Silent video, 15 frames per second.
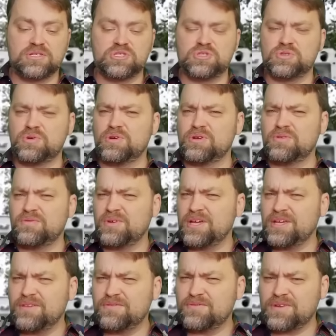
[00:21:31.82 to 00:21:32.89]
the
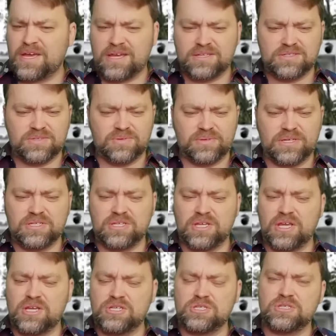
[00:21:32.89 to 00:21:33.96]
shockwave and
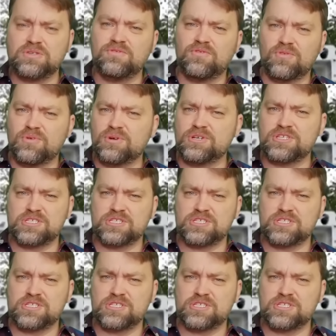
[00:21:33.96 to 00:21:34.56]
radiation for